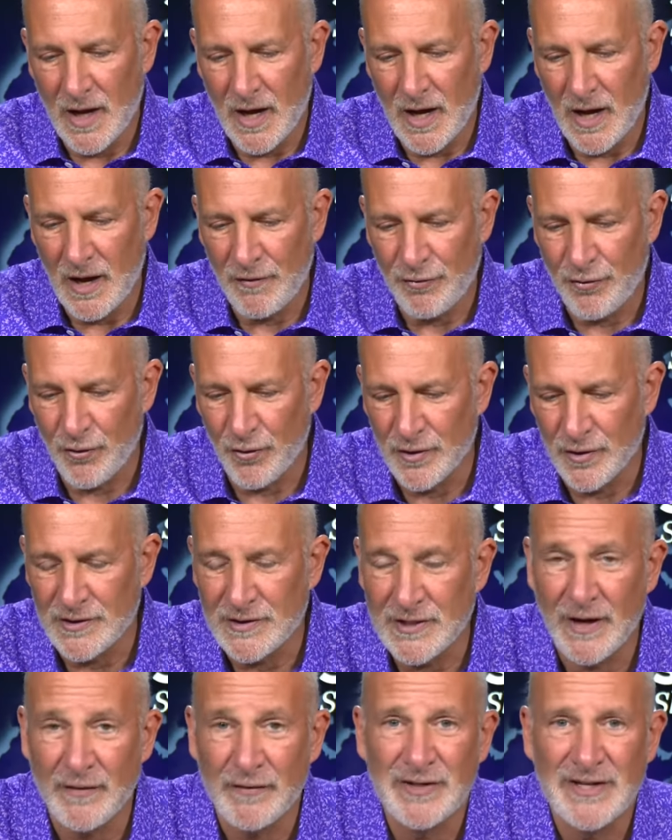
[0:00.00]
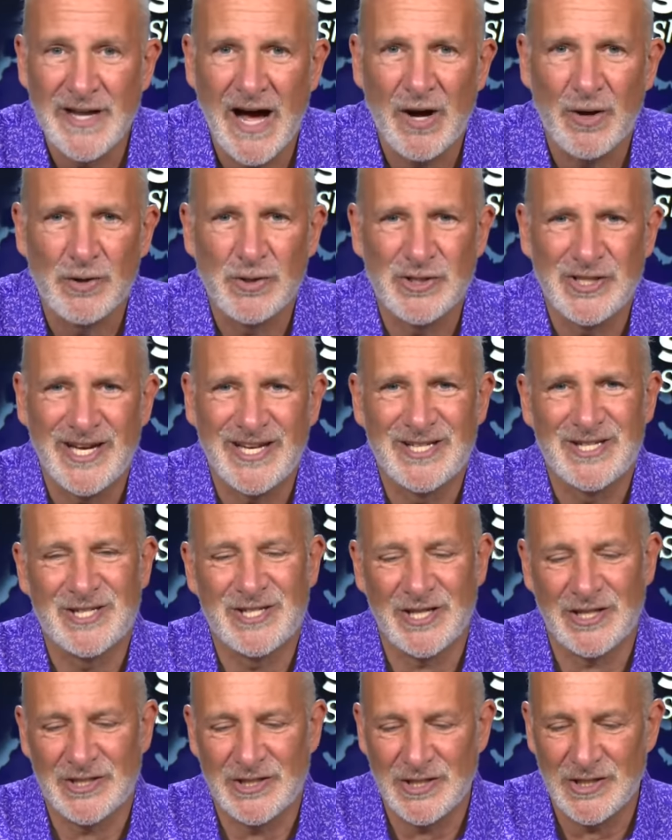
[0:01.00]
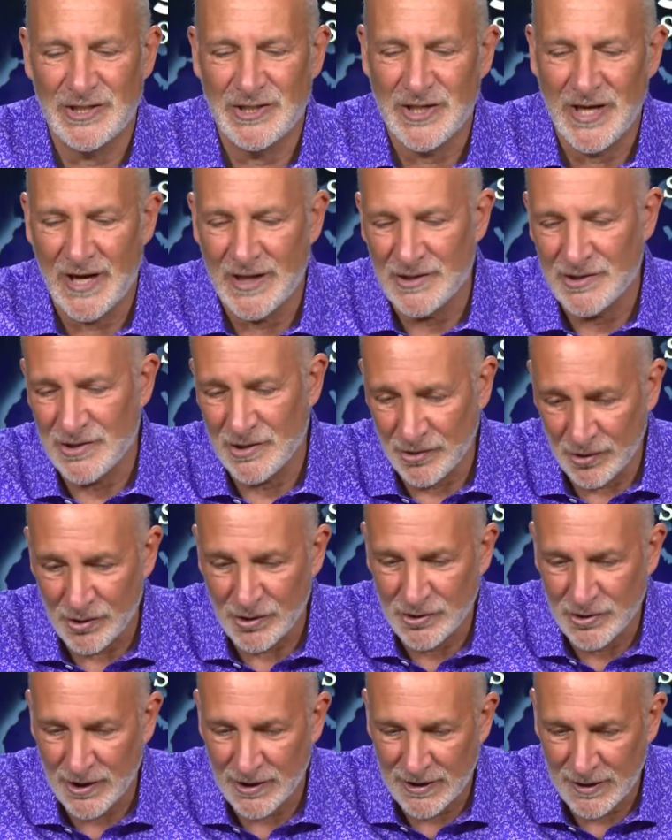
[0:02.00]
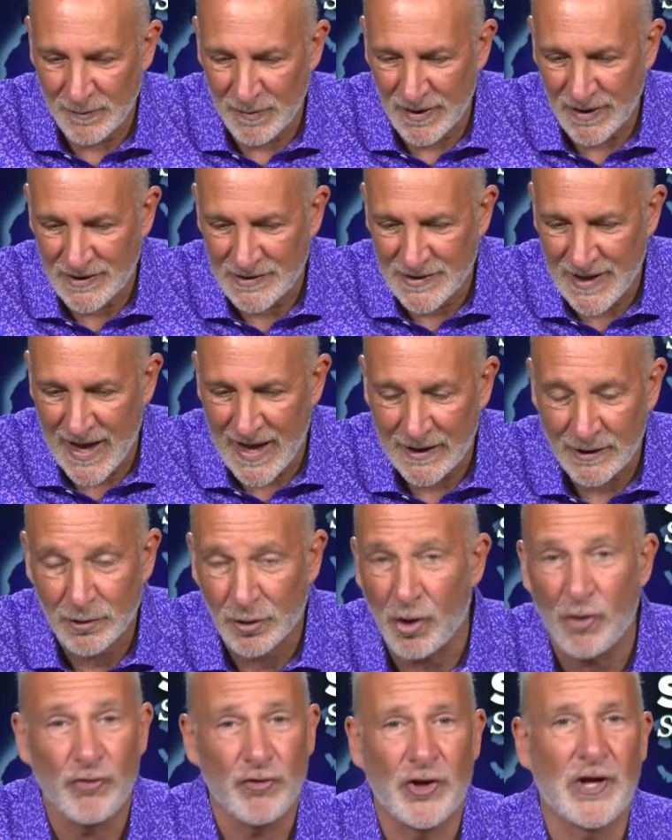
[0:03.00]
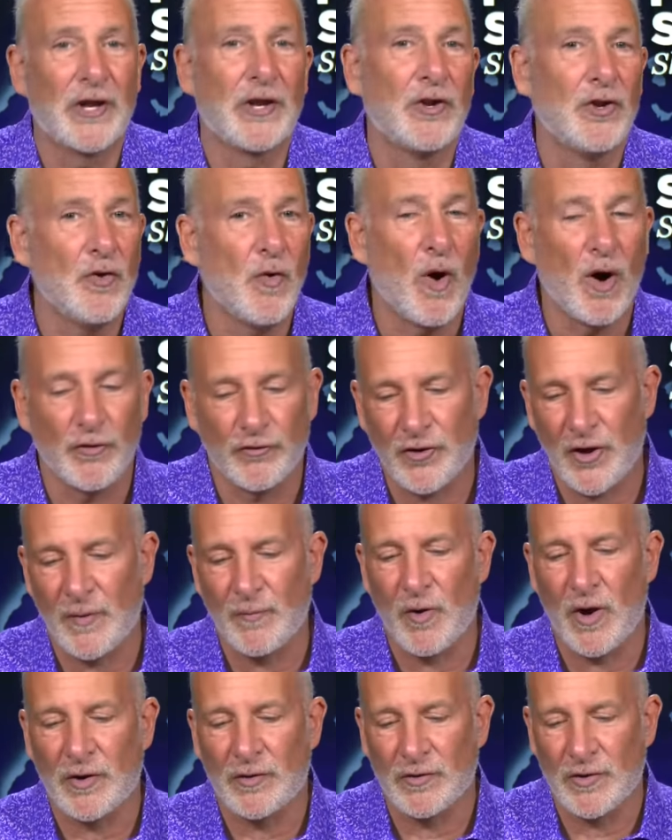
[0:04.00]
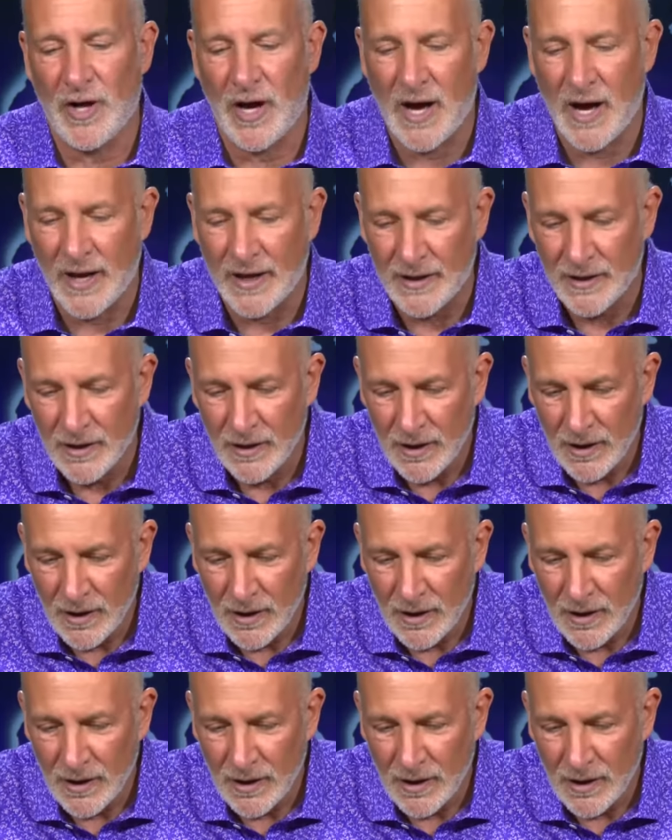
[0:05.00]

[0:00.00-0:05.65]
uh, $37.60, it looks like to be exact, closing at a new all time record high